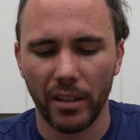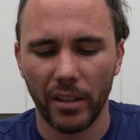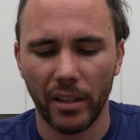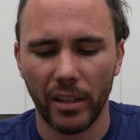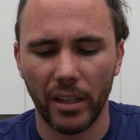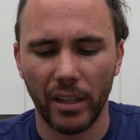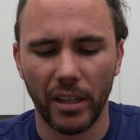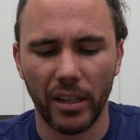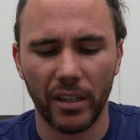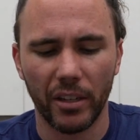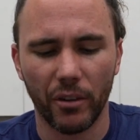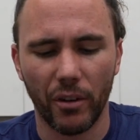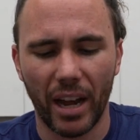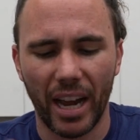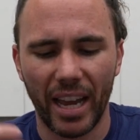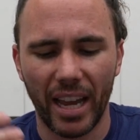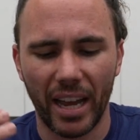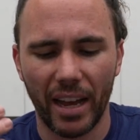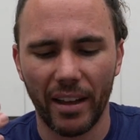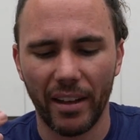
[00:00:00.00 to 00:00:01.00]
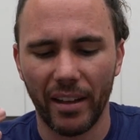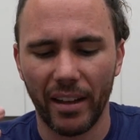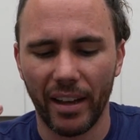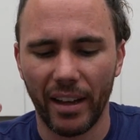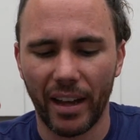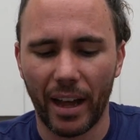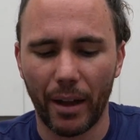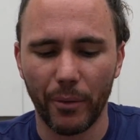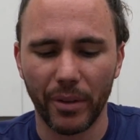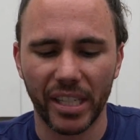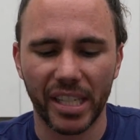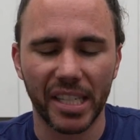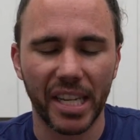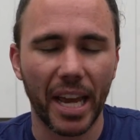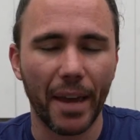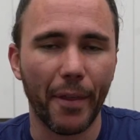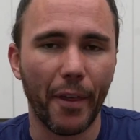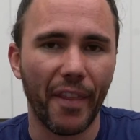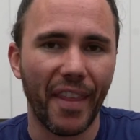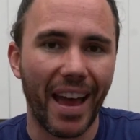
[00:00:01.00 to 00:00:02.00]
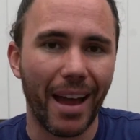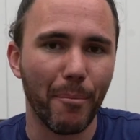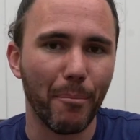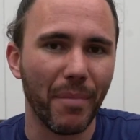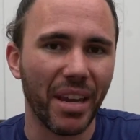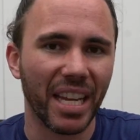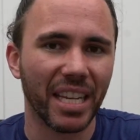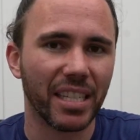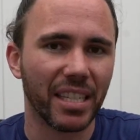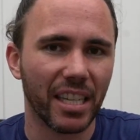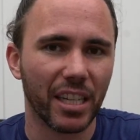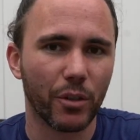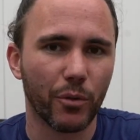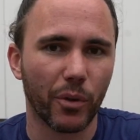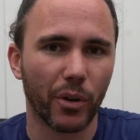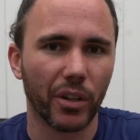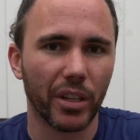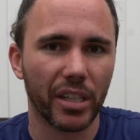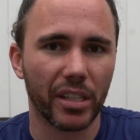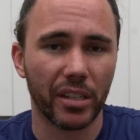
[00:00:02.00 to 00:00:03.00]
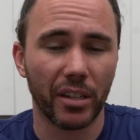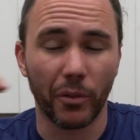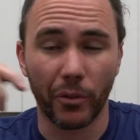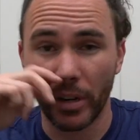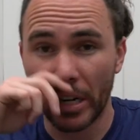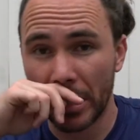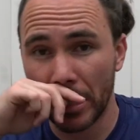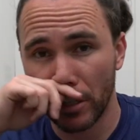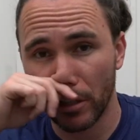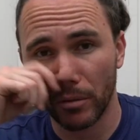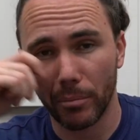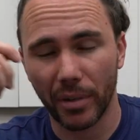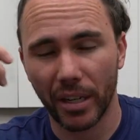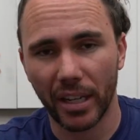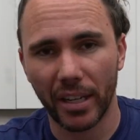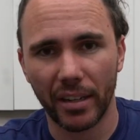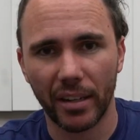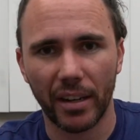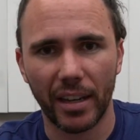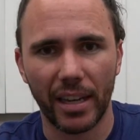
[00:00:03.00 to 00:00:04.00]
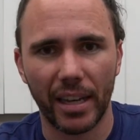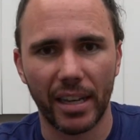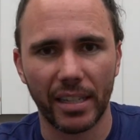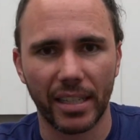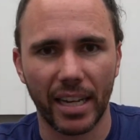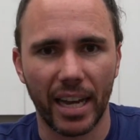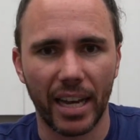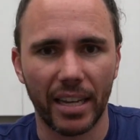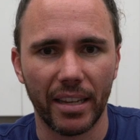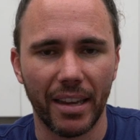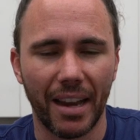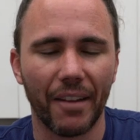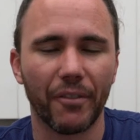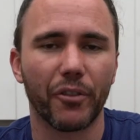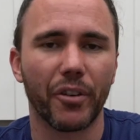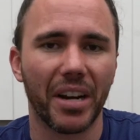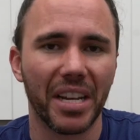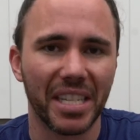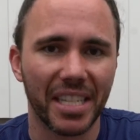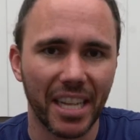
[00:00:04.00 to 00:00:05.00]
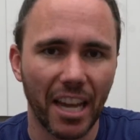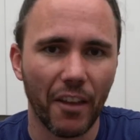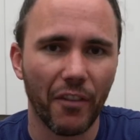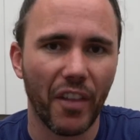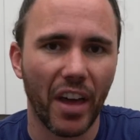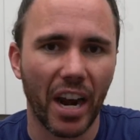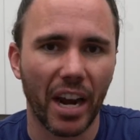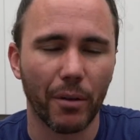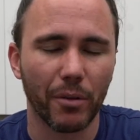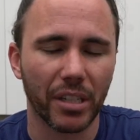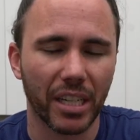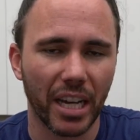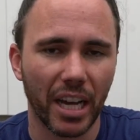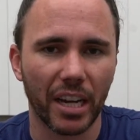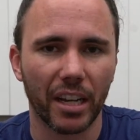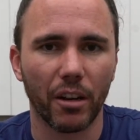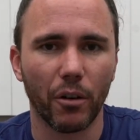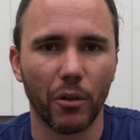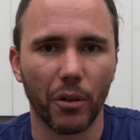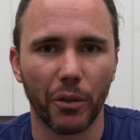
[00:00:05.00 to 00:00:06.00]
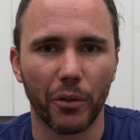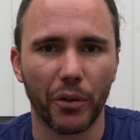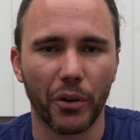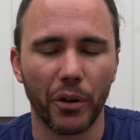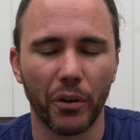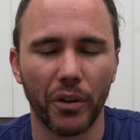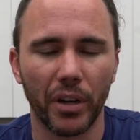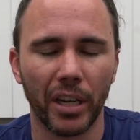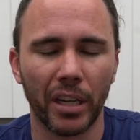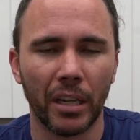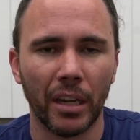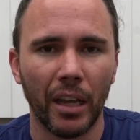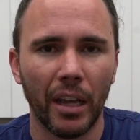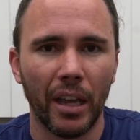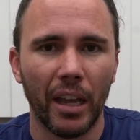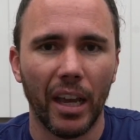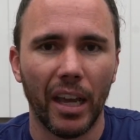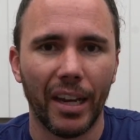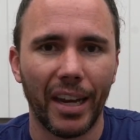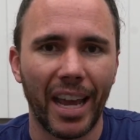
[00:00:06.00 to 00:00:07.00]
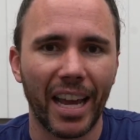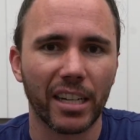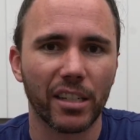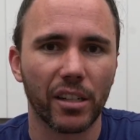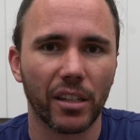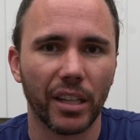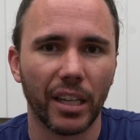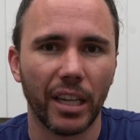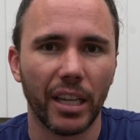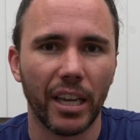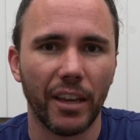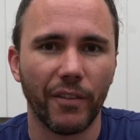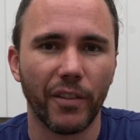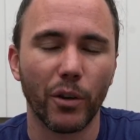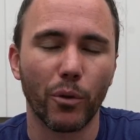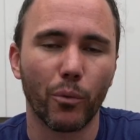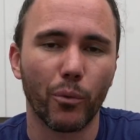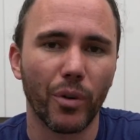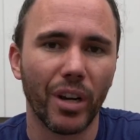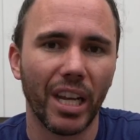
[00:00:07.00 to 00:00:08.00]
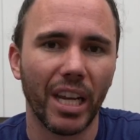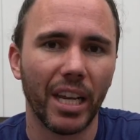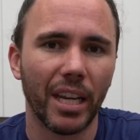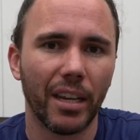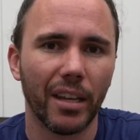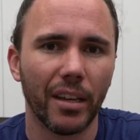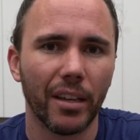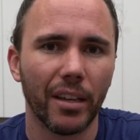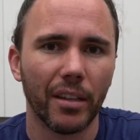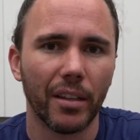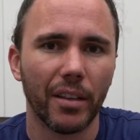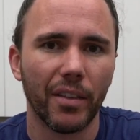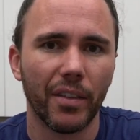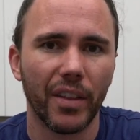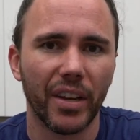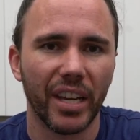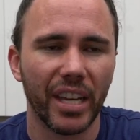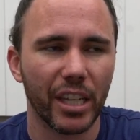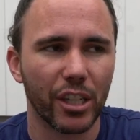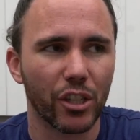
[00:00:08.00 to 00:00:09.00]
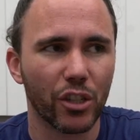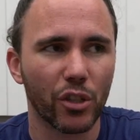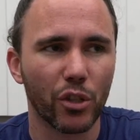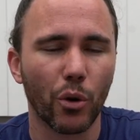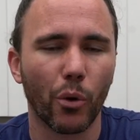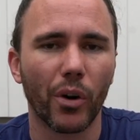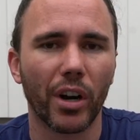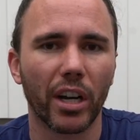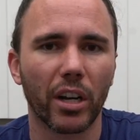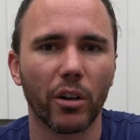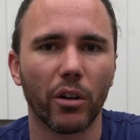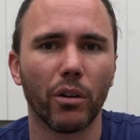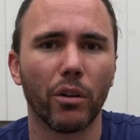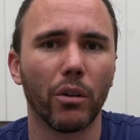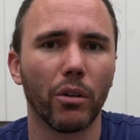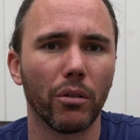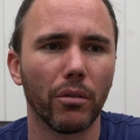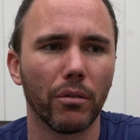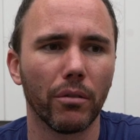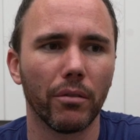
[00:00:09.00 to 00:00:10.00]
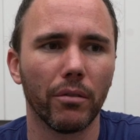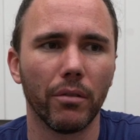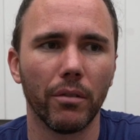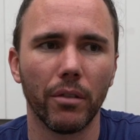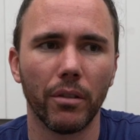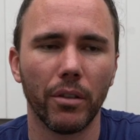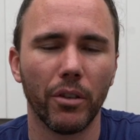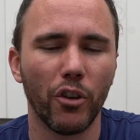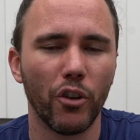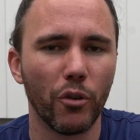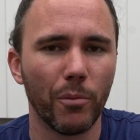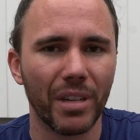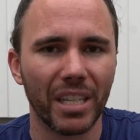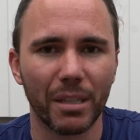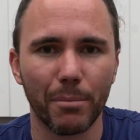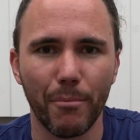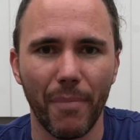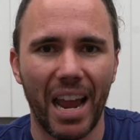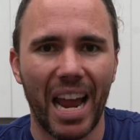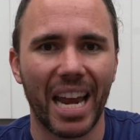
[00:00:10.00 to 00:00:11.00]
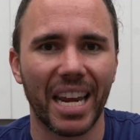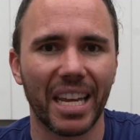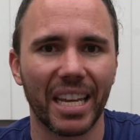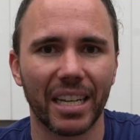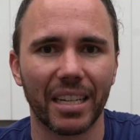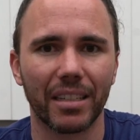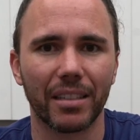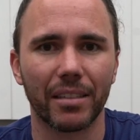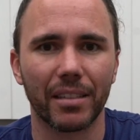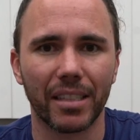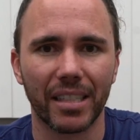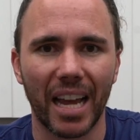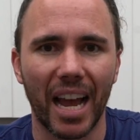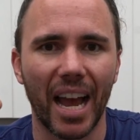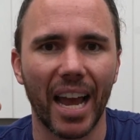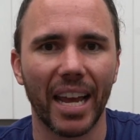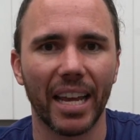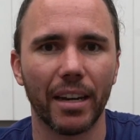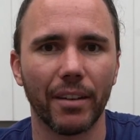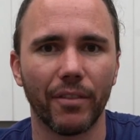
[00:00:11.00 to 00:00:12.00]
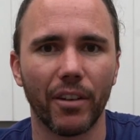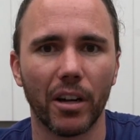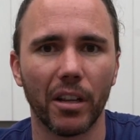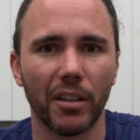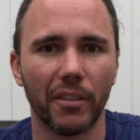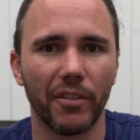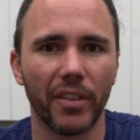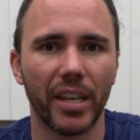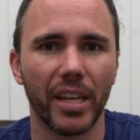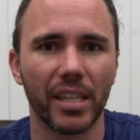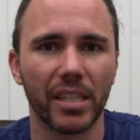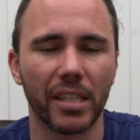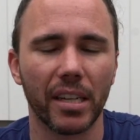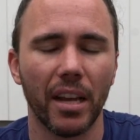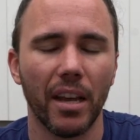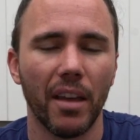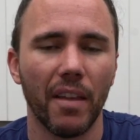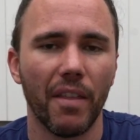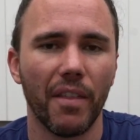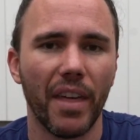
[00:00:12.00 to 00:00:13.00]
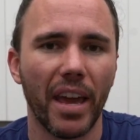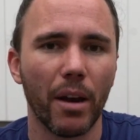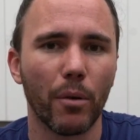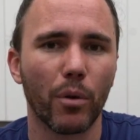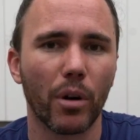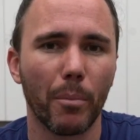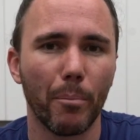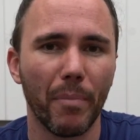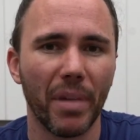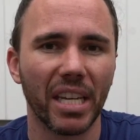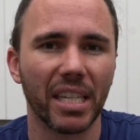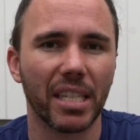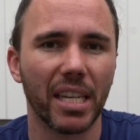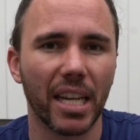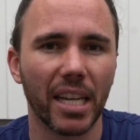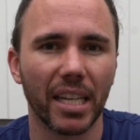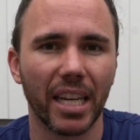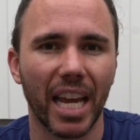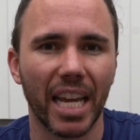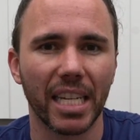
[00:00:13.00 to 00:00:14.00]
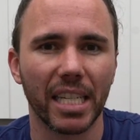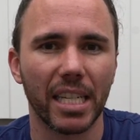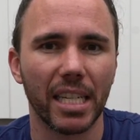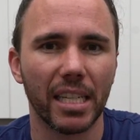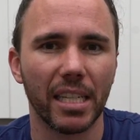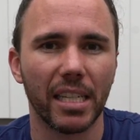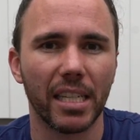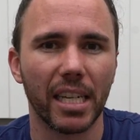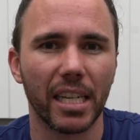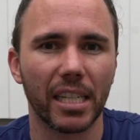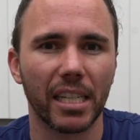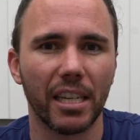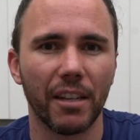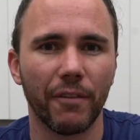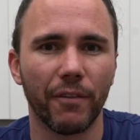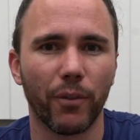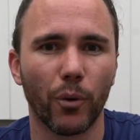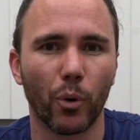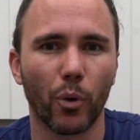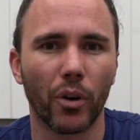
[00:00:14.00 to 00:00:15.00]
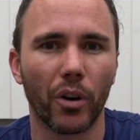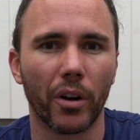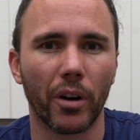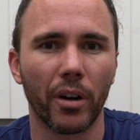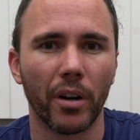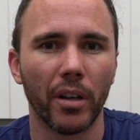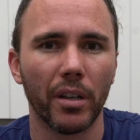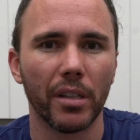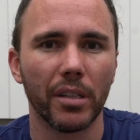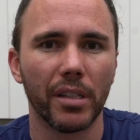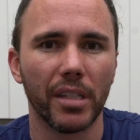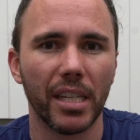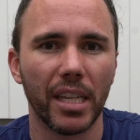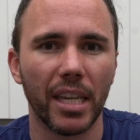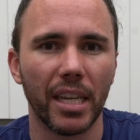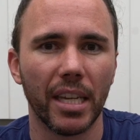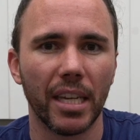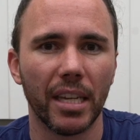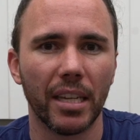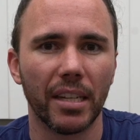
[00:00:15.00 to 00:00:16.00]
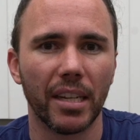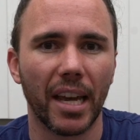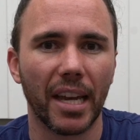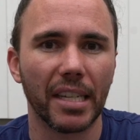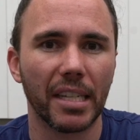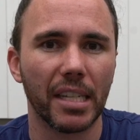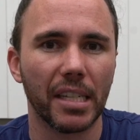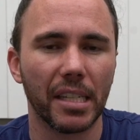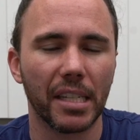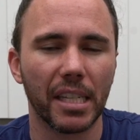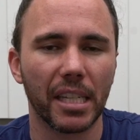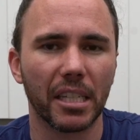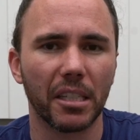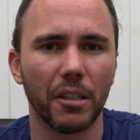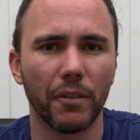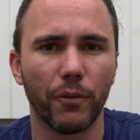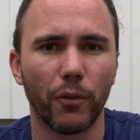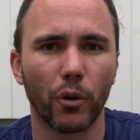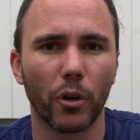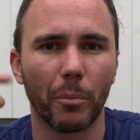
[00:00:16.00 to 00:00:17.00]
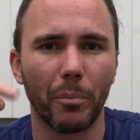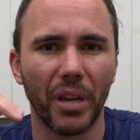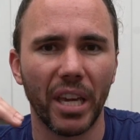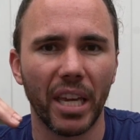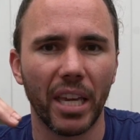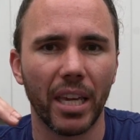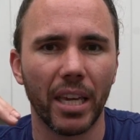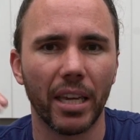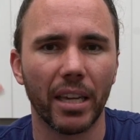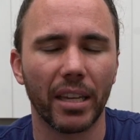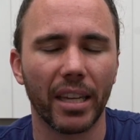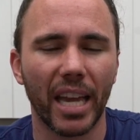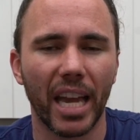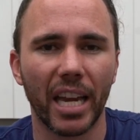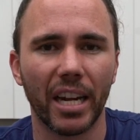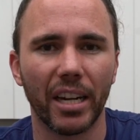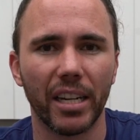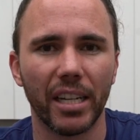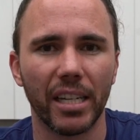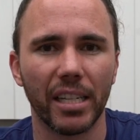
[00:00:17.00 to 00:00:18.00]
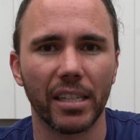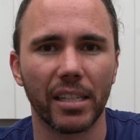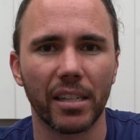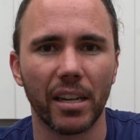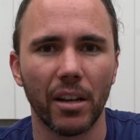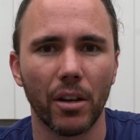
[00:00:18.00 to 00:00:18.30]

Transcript: you know, I would say that means this roll is an original, but after I said that, I was kind of going through and actually, if you read the historical numismatic side of all of this, they were minting 1964D, 1964P Kennedys